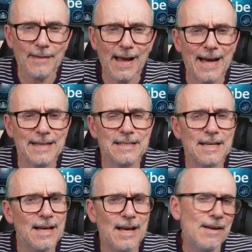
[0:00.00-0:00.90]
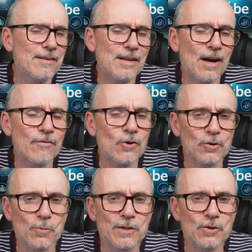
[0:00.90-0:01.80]
And of
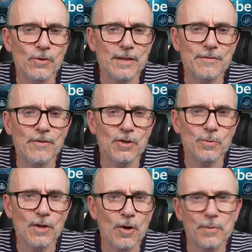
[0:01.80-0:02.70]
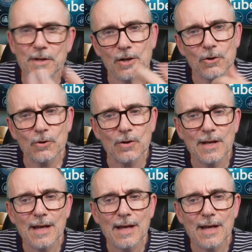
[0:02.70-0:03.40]
course, we saw this first with OpenClaw,